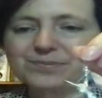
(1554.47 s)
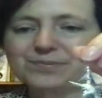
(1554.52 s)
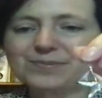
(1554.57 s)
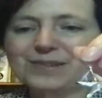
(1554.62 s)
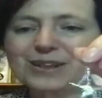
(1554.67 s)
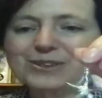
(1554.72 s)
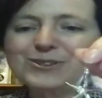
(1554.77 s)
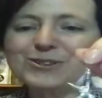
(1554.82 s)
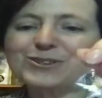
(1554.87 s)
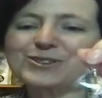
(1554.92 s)

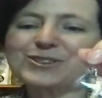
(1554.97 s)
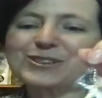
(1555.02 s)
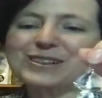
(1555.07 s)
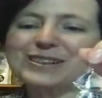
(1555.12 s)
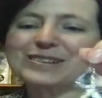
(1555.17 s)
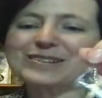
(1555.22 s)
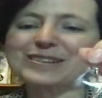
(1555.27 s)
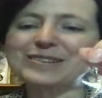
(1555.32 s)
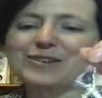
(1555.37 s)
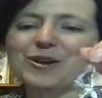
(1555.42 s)

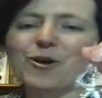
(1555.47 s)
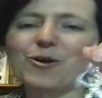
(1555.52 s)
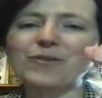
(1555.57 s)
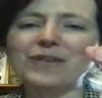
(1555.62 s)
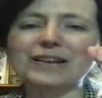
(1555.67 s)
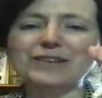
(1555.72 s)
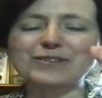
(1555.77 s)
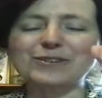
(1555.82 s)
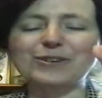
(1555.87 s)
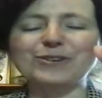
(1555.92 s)
Georgina says, "Oh,
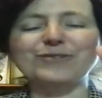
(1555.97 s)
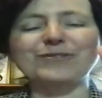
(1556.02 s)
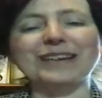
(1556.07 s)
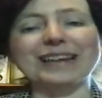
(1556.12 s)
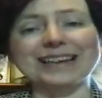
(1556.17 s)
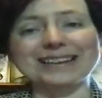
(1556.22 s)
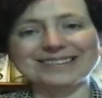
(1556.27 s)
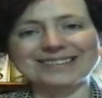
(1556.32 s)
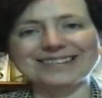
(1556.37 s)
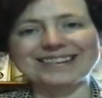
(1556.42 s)
that's
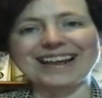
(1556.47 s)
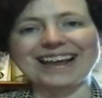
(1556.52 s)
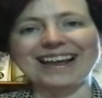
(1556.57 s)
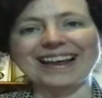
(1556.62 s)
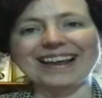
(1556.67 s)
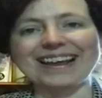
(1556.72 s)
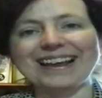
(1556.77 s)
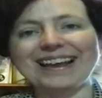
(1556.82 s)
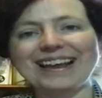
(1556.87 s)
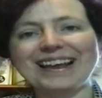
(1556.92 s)
lovely, isn't
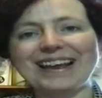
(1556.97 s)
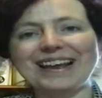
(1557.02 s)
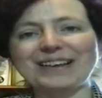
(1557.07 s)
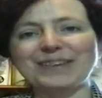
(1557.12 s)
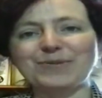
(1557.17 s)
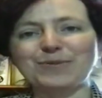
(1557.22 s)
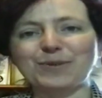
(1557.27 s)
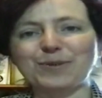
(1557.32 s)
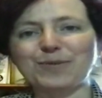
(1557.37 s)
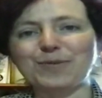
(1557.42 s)
it?
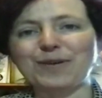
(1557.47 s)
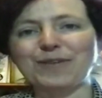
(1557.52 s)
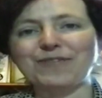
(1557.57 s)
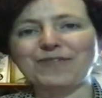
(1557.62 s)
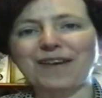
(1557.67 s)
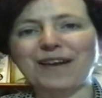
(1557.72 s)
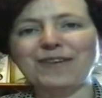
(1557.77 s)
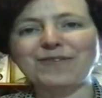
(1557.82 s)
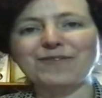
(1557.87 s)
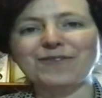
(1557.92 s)
It's one of my
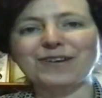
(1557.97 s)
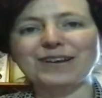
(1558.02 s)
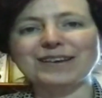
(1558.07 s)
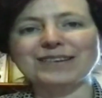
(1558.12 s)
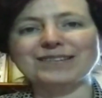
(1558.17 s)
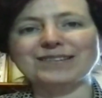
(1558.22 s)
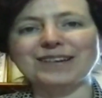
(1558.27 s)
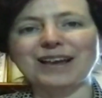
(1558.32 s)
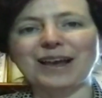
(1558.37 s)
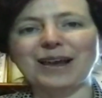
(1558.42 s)
favourite
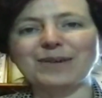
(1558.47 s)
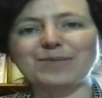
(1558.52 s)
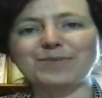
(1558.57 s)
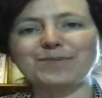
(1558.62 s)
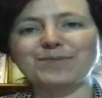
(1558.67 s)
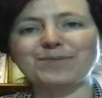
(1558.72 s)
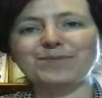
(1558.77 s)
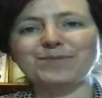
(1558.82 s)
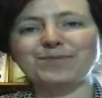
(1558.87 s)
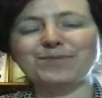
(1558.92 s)

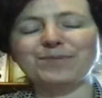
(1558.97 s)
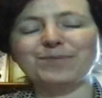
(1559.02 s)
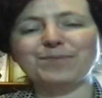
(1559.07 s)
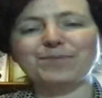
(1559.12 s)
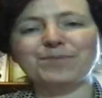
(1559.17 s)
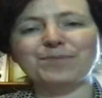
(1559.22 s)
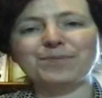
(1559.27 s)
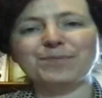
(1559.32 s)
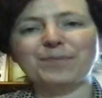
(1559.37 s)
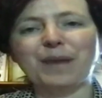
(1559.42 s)

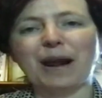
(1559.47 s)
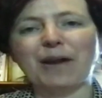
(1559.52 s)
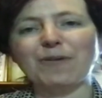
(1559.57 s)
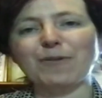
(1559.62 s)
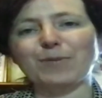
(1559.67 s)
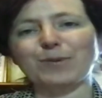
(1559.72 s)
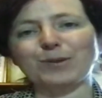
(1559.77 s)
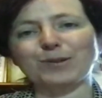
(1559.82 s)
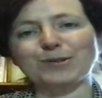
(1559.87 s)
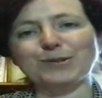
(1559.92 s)

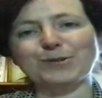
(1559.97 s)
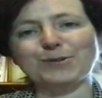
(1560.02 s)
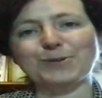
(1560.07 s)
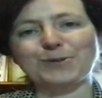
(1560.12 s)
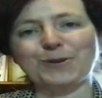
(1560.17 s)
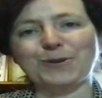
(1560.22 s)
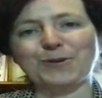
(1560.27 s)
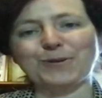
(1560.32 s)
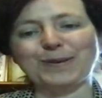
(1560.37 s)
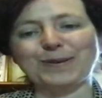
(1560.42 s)
parables
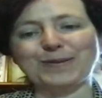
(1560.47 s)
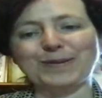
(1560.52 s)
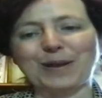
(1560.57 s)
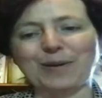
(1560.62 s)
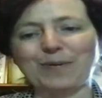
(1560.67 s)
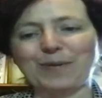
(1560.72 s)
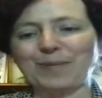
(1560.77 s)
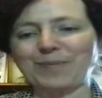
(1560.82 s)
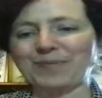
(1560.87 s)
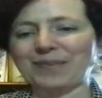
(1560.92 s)
stories, that
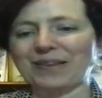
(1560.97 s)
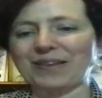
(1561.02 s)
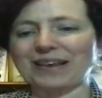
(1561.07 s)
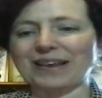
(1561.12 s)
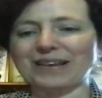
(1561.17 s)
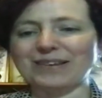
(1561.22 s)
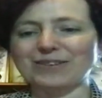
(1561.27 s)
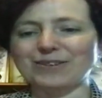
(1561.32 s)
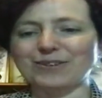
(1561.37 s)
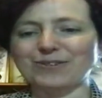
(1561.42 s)
one. I think
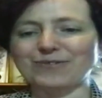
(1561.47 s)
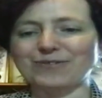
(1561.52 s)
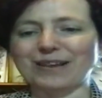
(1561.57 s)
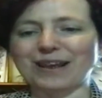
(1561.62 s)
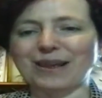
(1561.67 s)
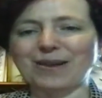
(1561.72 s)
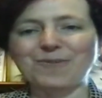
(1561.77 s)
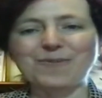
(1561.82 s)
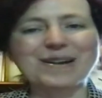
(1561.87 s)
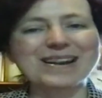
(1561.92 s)
it's
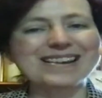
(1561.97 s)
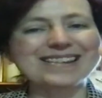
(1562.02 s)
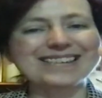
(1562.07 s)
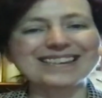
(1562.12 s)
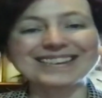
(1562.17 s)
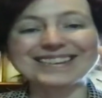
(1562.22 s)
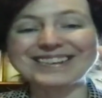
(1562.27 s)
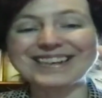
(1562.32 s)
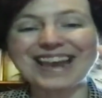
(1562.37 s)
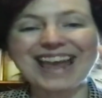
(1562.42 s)
lovely." And Wendy says, "Yay,